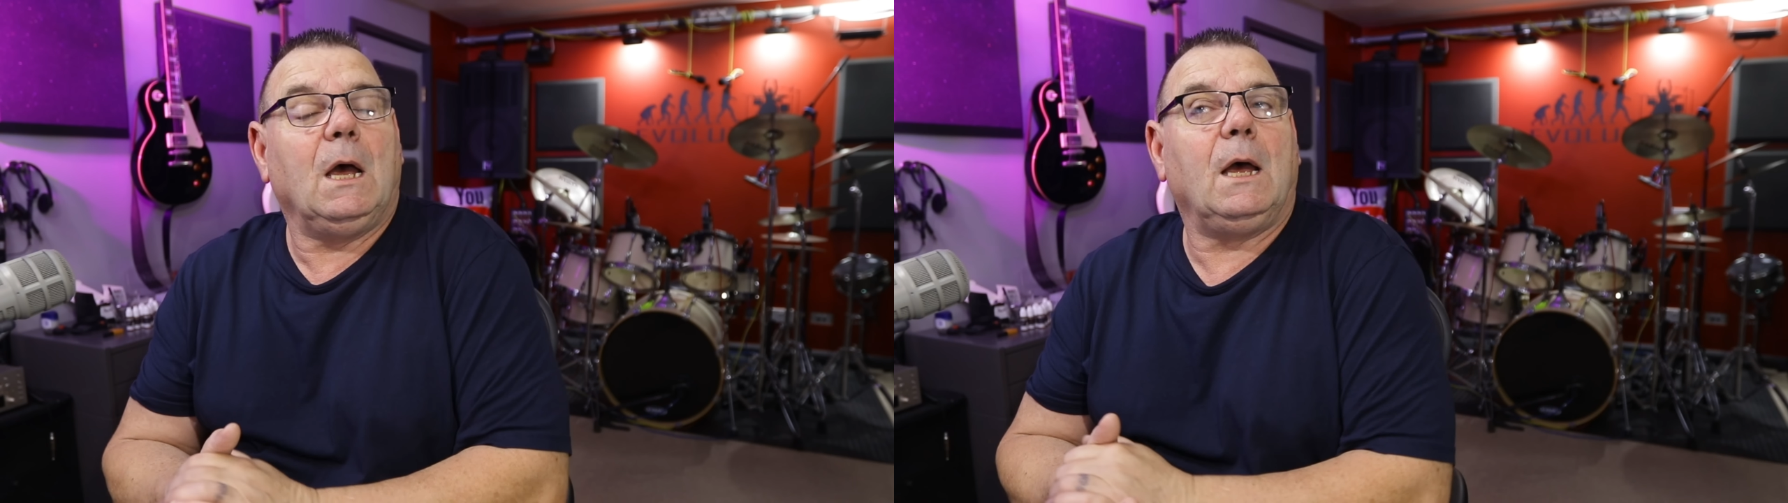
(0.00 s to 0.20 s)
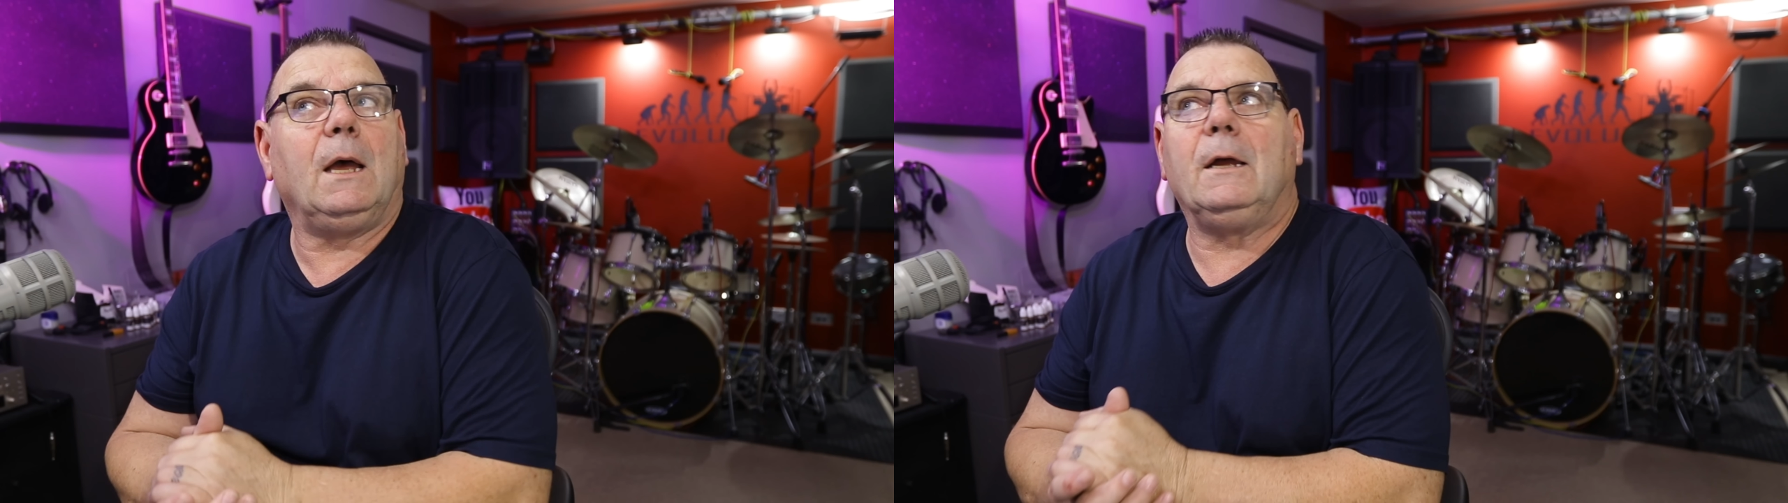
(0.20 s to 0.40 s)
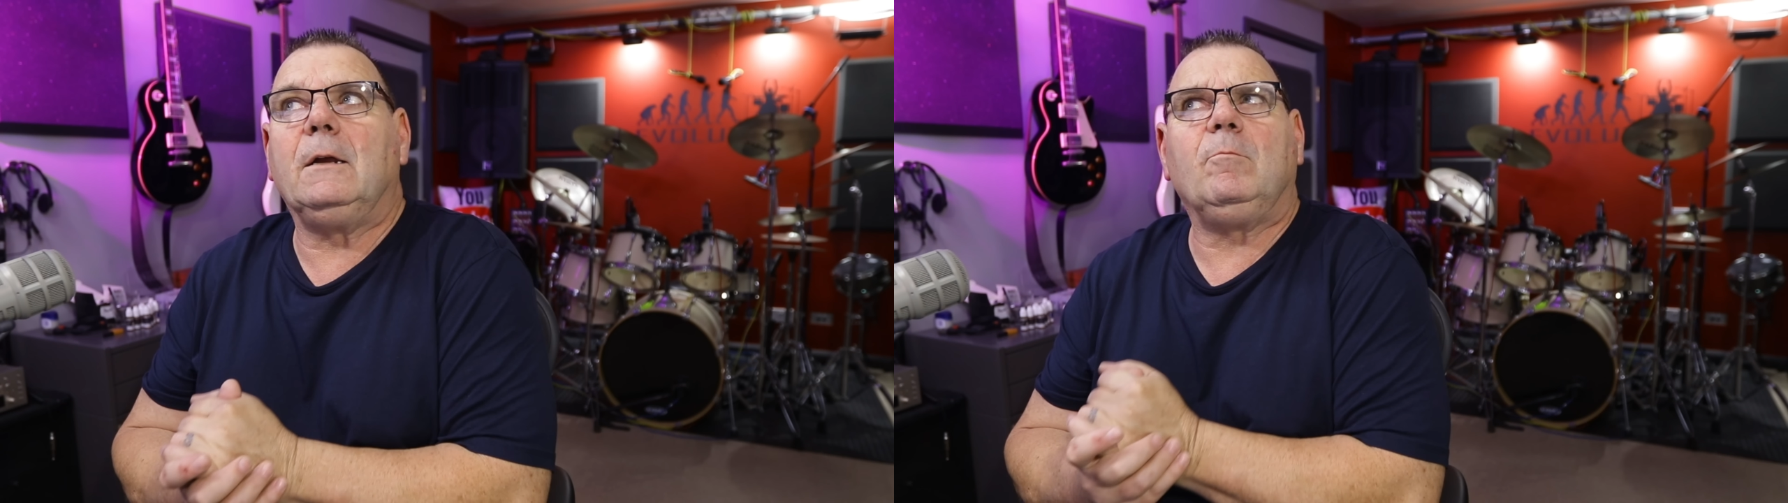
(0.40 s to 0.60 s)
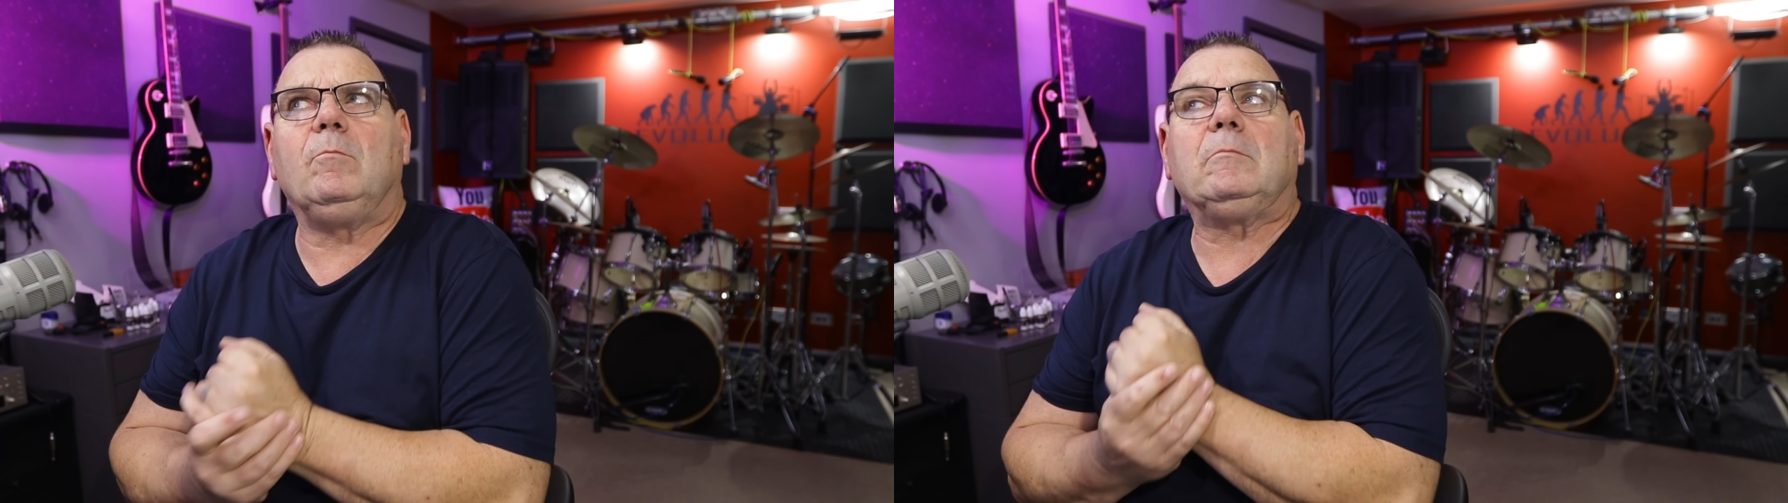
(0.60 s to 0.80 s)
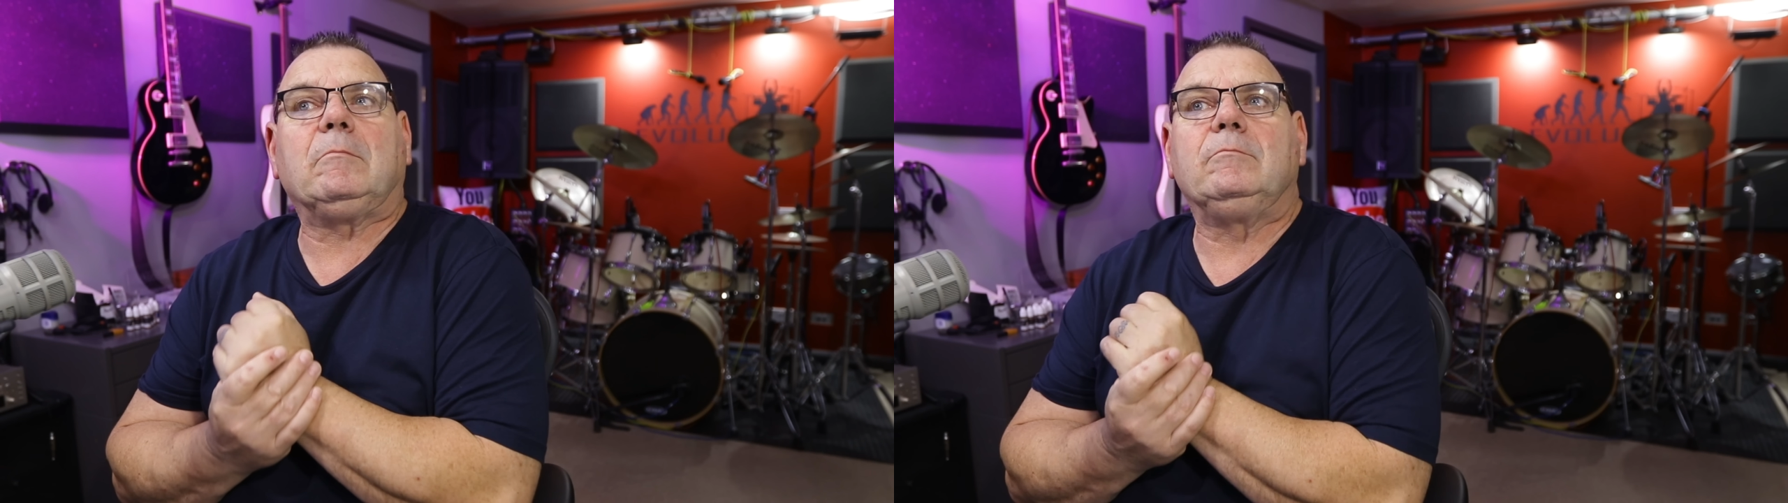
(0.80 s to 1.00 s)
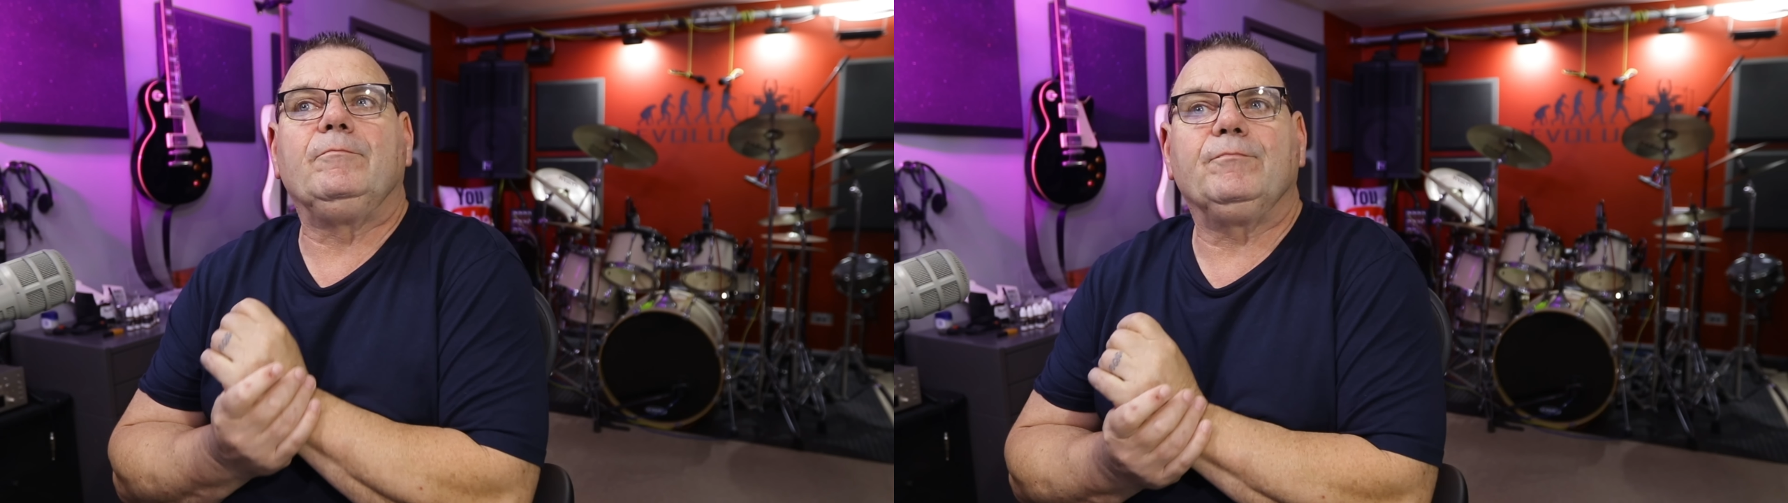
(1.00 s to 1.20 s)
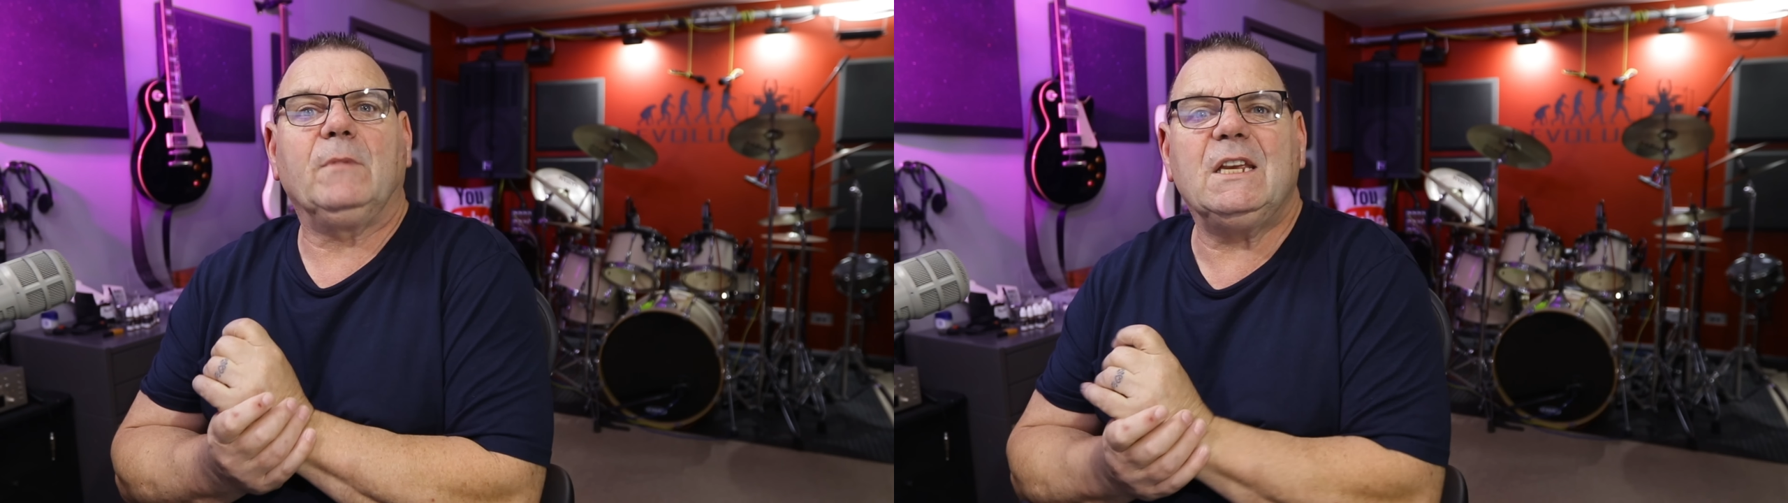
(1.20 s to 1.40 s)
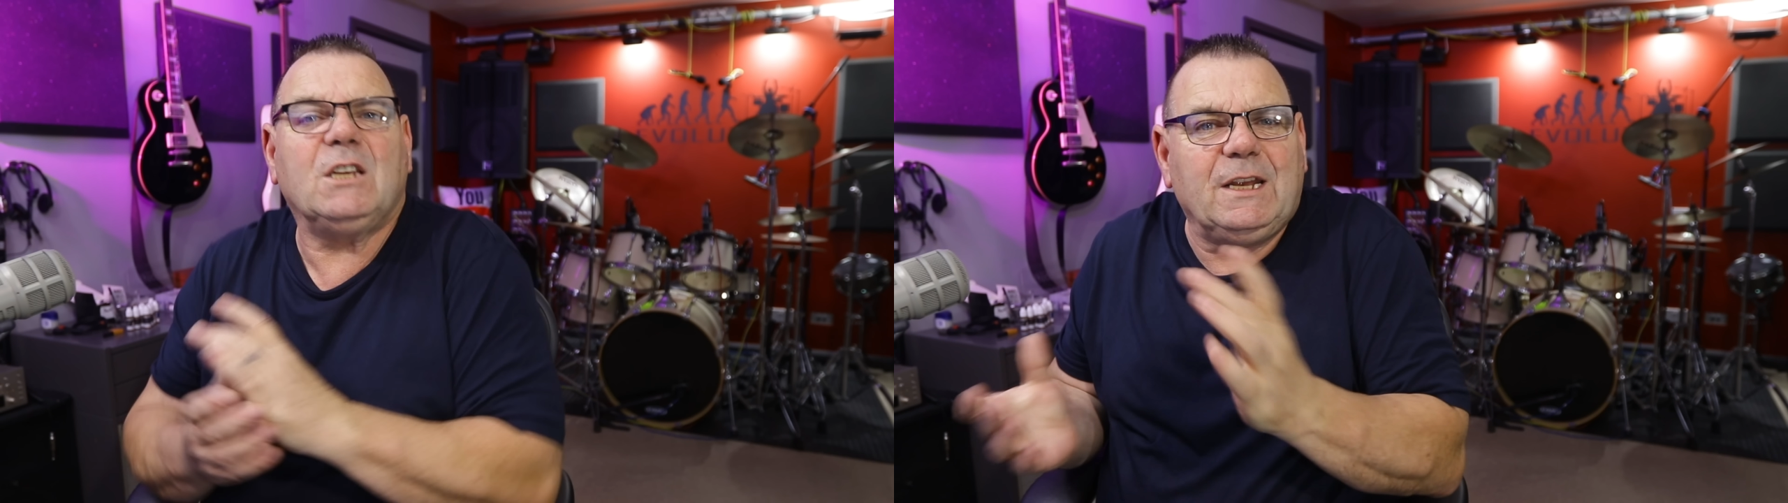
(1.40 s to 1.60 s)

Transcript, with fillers: um, is